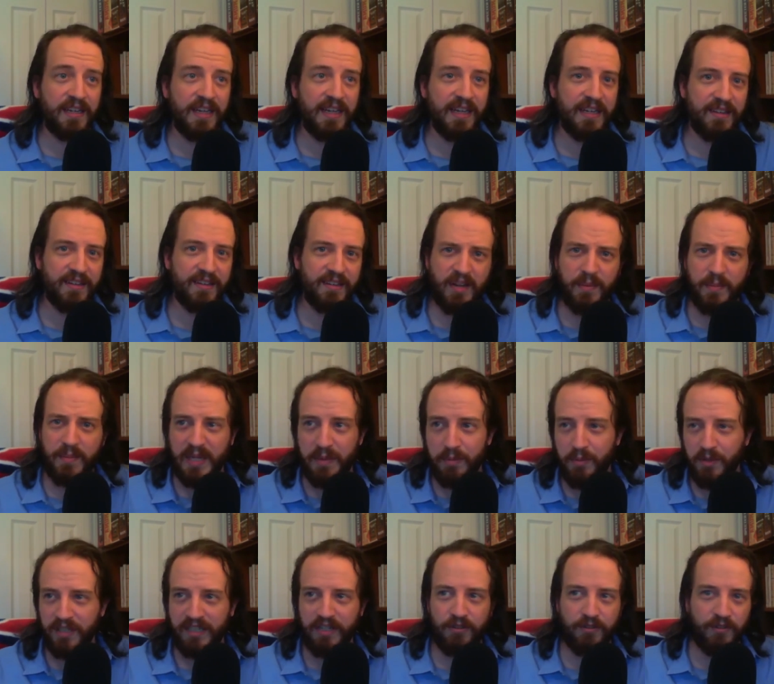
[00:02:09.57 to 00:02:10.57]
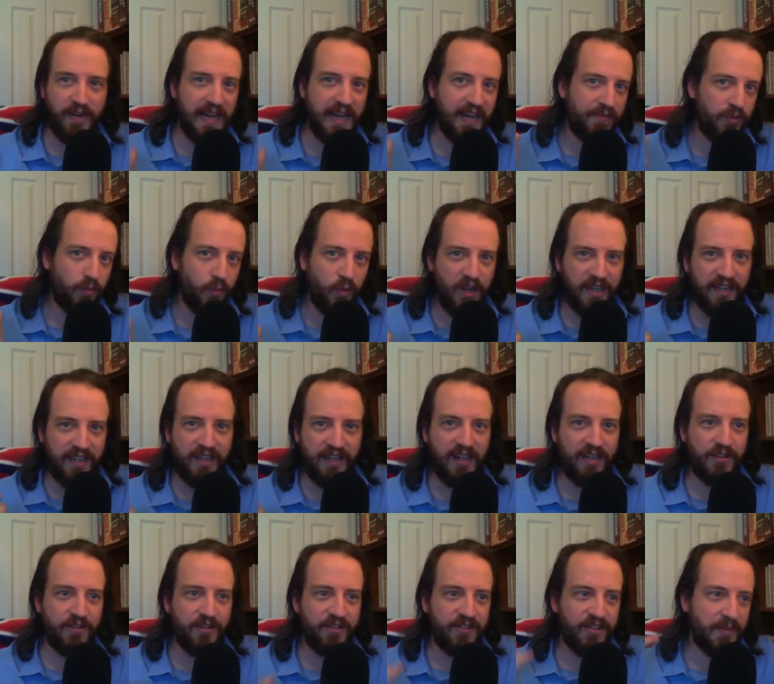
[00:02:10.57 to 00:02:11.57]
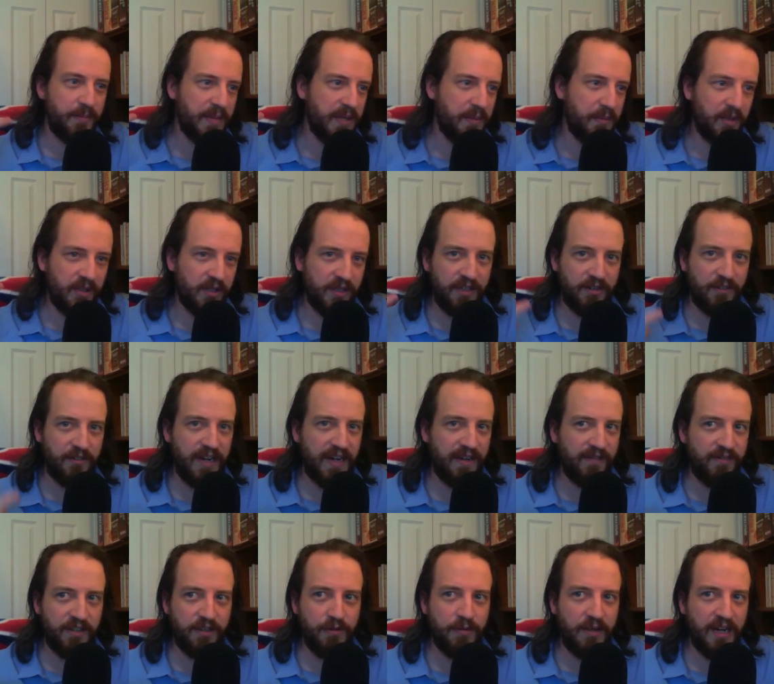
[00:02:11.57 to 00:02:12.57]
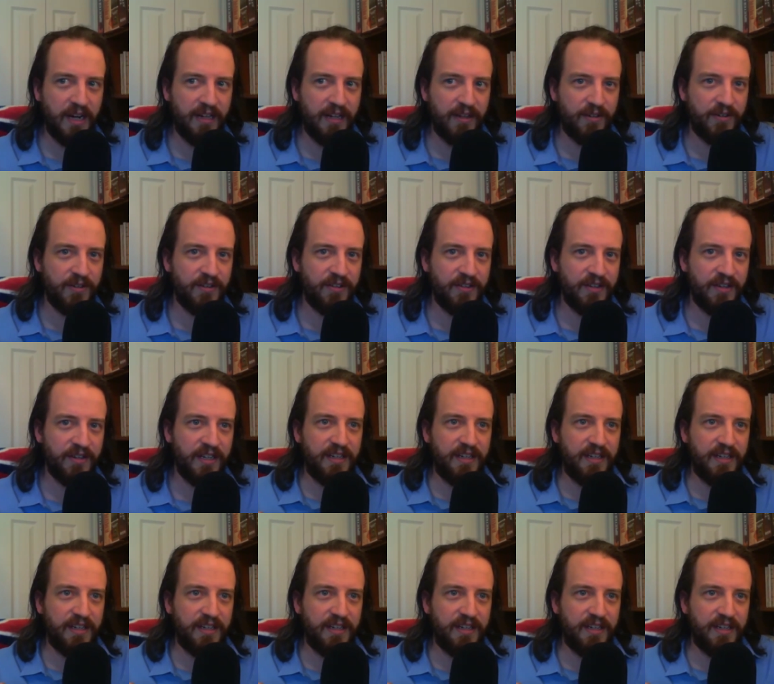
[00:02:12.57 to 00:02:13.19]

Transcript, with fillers: And some people can draft one color, some people can draft two colors,